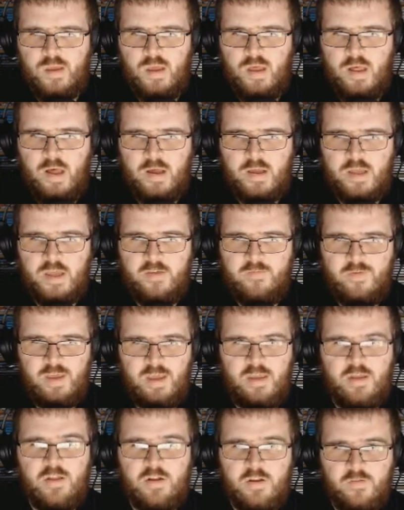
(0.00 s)
I get the
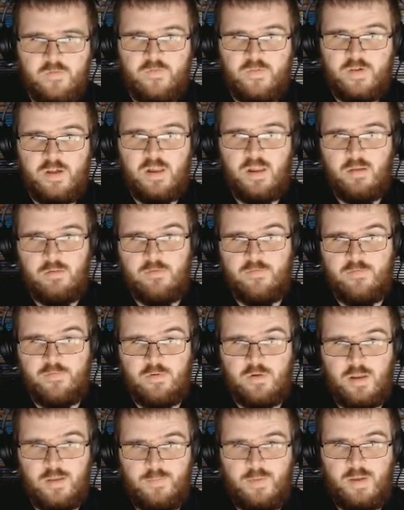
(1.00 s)
Indian feeling we've
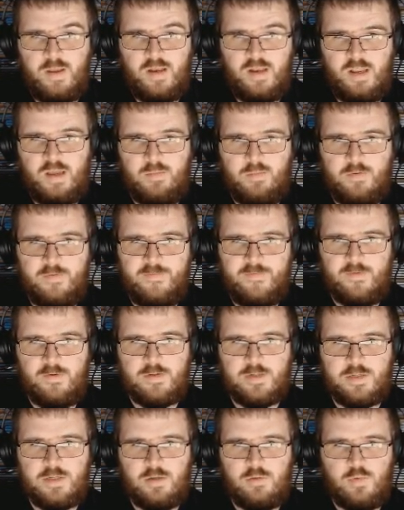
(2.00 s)
already been here before,
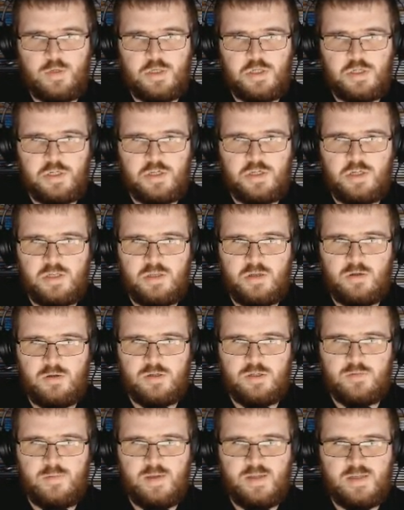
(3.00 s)
so we're just gonna
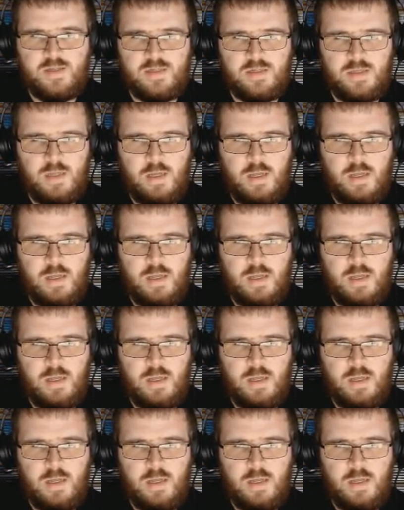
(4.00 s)
dodge this.